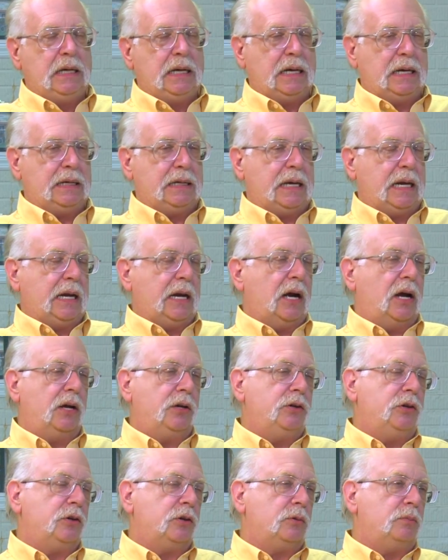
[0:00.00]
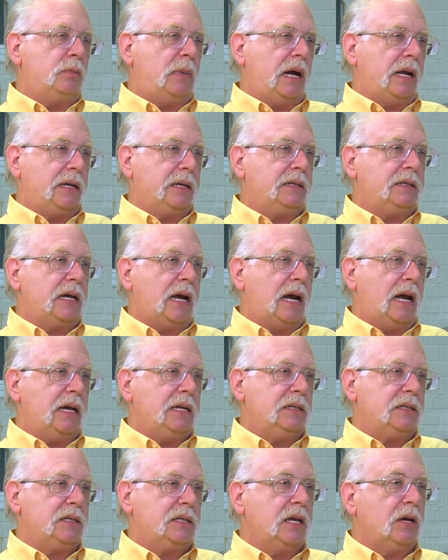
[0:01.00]
and they under
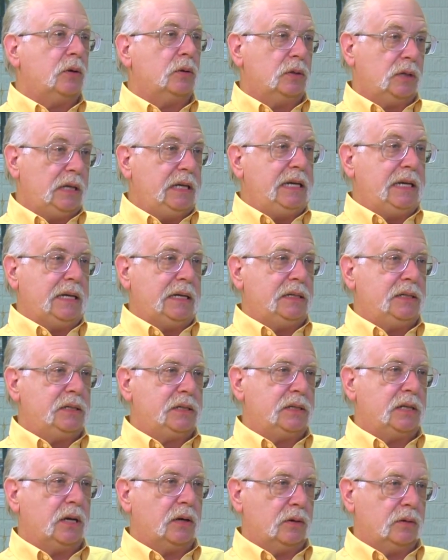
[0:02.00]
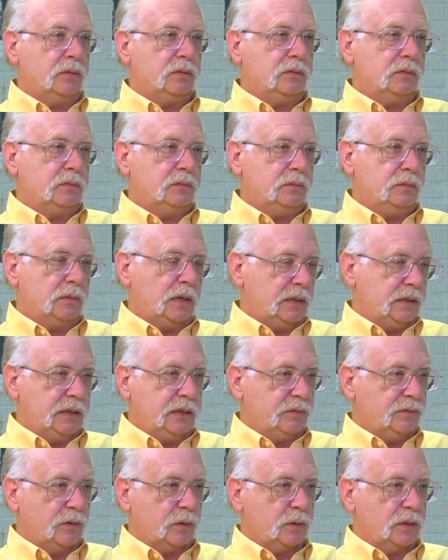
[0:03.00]
monetize their leads, their
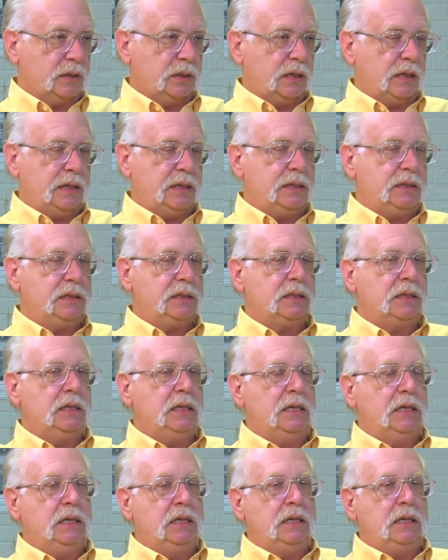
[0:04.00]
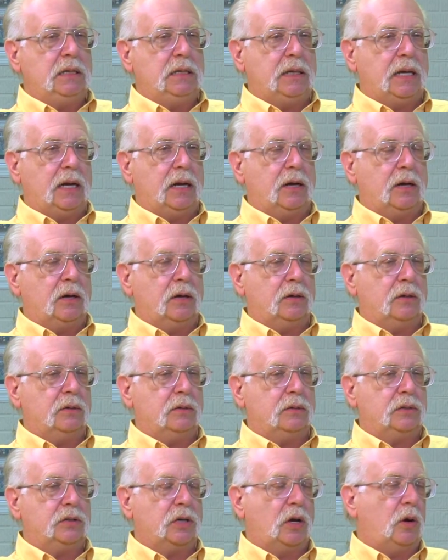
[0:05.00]
unconverted leads.
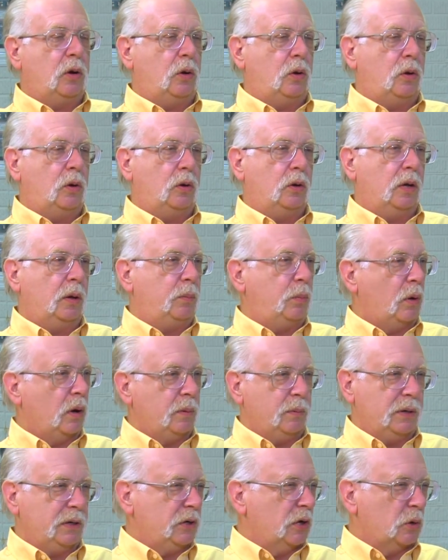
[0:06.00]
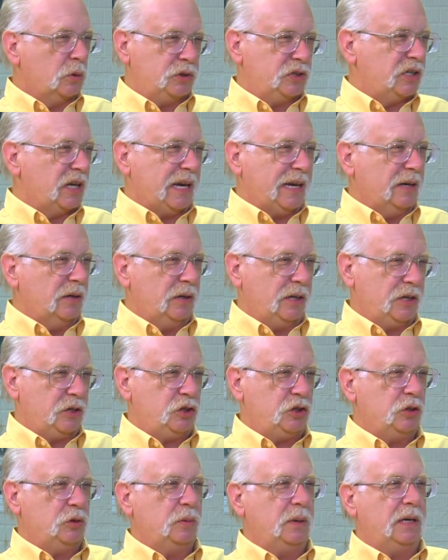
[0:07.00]
There's a whole appointment no sale
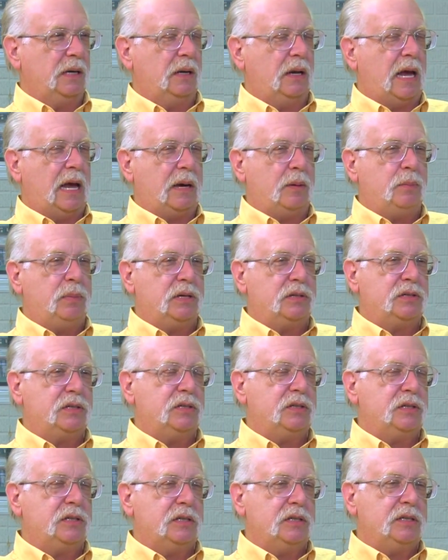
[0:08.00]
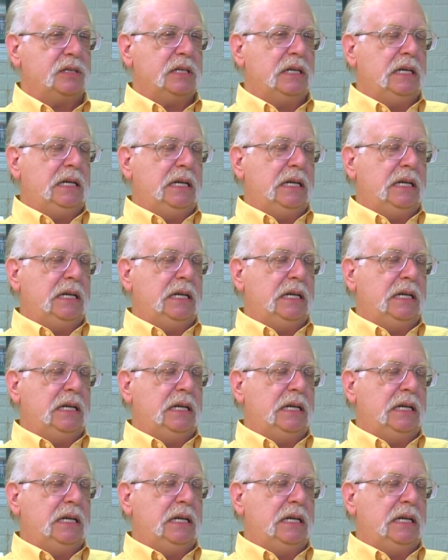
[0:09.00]
issue in a lot of businesses.